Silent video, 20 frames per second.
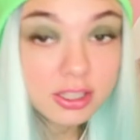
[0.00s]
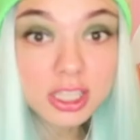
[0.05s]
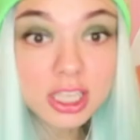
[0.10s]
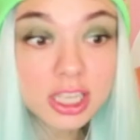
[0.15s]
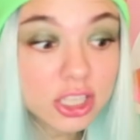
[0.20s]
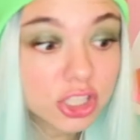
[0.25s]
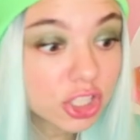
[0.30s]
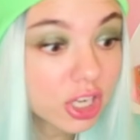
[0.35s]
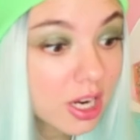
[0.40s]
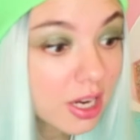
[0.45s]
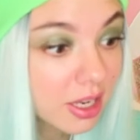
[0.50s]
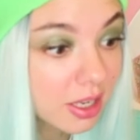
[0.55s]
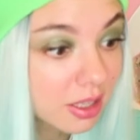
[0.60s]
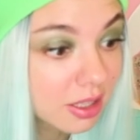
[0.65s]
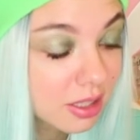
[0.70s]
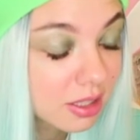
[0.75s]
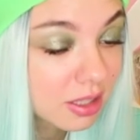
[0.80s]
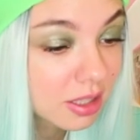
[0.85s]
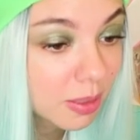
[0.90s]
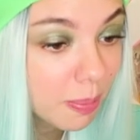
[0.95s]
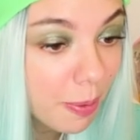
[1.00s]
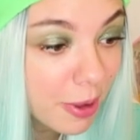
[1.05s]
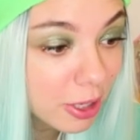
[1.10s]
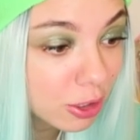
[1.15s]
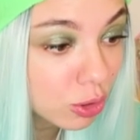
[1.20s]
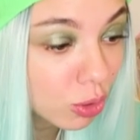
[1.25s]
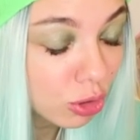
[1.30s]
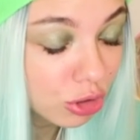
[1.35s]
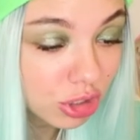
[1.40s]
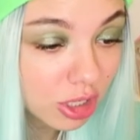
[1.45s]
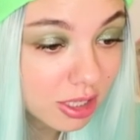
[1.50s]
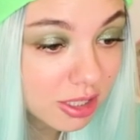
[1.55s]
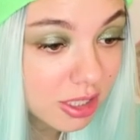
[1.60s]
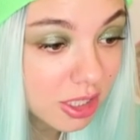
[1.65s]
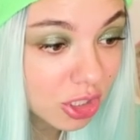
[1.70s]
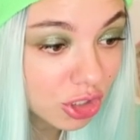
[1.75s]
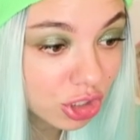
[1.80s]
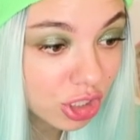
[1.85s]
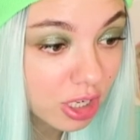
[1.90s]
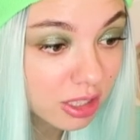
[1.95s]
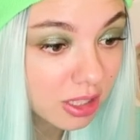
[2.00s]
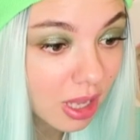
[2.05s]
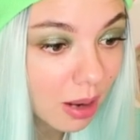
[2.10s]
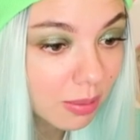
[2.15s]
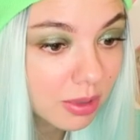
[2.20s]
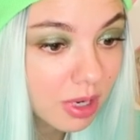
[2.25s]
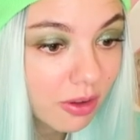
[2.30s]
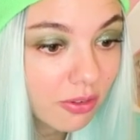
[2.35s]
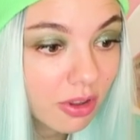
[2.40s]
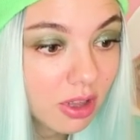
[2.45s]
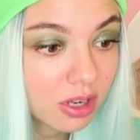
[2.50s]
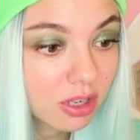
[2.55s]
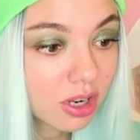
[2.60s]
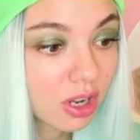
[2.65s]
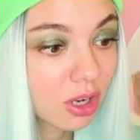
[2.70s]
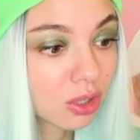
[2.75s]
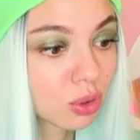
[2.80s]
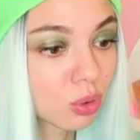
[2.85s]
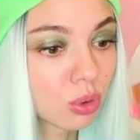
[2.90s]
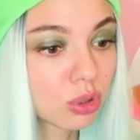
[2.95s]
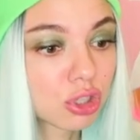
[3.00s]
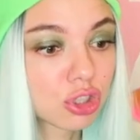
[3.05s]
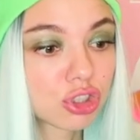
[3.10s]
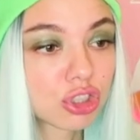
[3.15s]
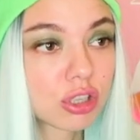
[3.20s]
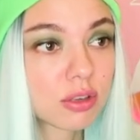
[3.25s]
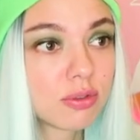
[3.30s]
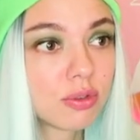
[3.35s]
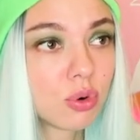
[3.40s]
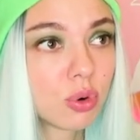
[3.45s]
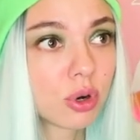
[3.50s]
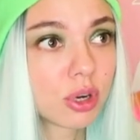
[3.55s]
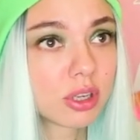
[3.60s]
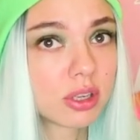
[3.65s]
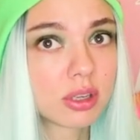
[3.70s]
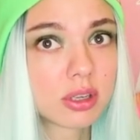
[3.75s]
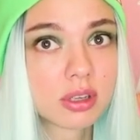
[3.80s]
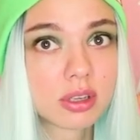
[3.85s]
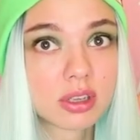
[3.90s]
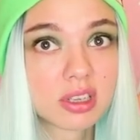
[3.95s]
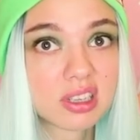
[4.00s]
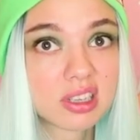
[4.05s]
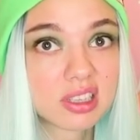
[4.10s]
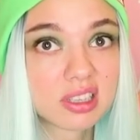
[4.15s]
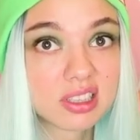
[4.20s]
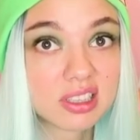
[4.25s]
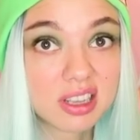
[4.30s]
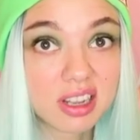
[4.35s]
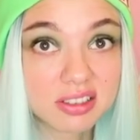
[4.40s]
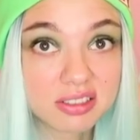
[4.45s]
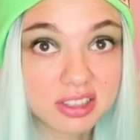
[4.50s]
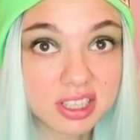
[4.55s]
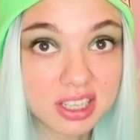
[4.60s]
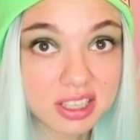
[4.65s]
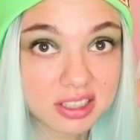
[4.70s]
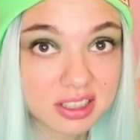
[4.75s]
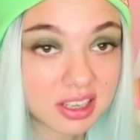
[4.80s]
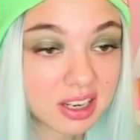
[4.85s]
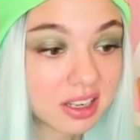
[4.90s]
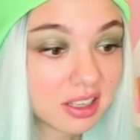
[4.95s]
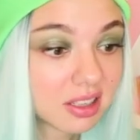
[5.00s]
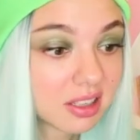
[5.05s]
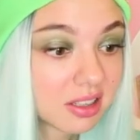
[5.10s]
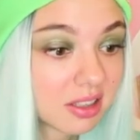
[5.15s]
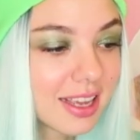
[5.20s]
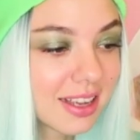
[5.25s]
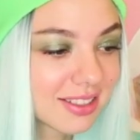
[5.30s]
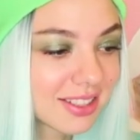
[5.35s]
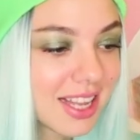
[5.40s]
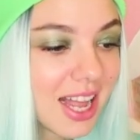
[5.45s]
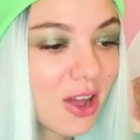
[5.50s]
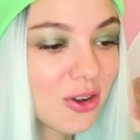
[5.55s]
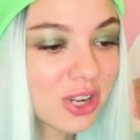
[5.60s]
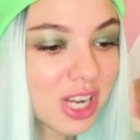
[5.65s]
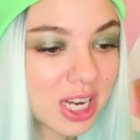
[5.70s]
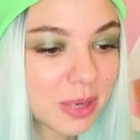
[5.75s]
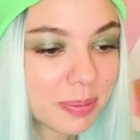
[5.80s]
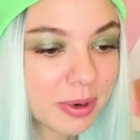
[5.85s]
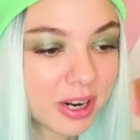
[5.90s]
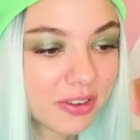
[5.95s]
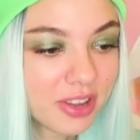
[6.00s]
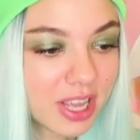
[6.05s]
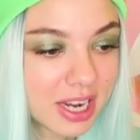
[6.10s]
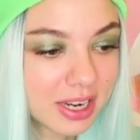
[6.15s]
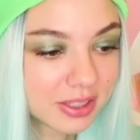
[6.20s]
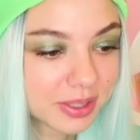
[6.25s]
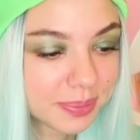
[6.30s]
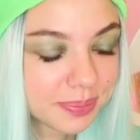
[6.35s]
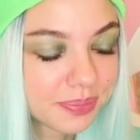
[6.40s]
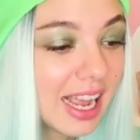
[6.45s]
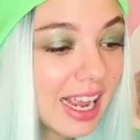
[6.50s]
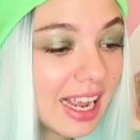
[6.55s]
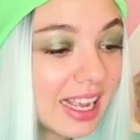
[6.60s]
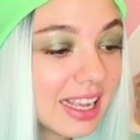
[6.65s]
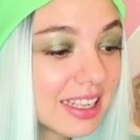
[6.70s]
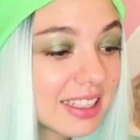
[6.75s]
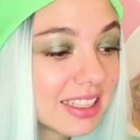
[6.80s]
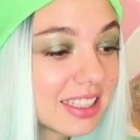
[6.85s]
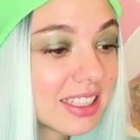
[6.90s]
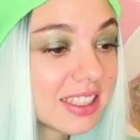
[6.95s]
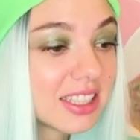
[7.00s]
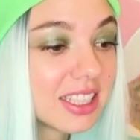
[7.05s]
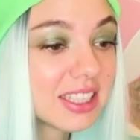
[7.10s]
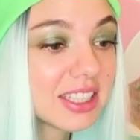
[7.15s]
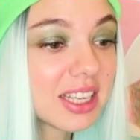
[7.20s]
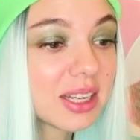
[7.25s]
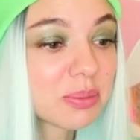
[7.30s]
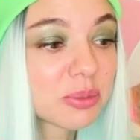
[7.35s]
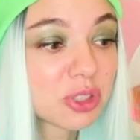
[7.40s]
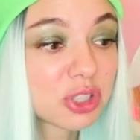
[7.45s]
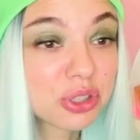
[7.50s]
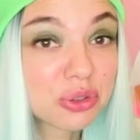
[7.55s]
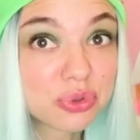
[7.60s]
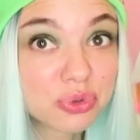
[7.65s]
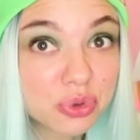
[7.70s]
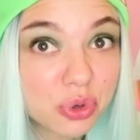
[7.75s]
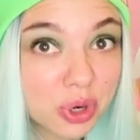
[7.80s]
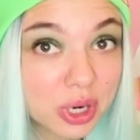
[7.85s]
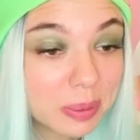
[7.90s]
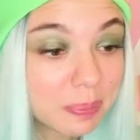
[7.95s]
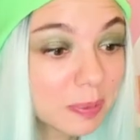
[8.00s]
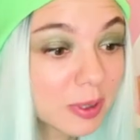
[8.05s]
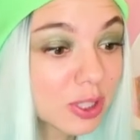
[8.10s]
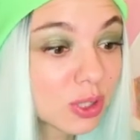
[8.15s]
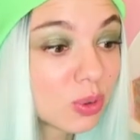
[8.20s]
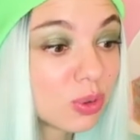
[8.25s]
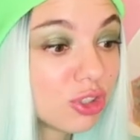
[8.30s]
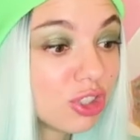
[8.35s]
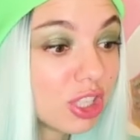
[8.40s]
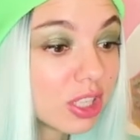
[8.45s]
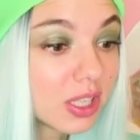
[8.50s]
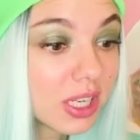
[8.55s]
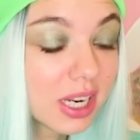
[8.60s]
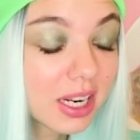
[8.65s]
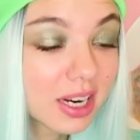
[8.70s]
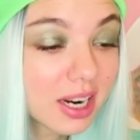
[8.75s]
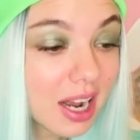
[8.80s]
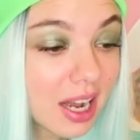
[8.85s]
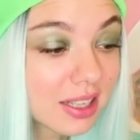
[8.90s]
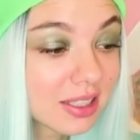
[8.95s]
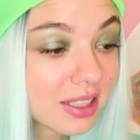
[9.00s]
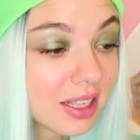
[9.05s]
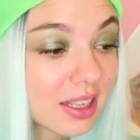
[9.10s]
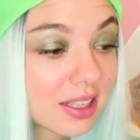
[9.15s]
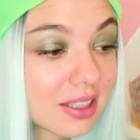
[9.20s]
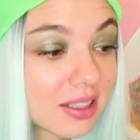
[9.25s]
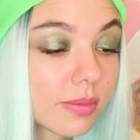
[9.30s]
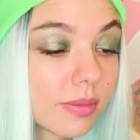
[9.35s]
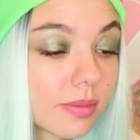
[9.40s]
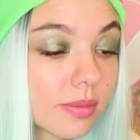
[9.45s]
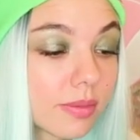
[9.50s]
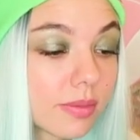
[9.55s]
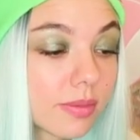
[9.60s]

Did you hear that? I heard it for sure. There is someone alive inside there. Maybe. I know how to check it. Hey you, if you're alive, knock three times.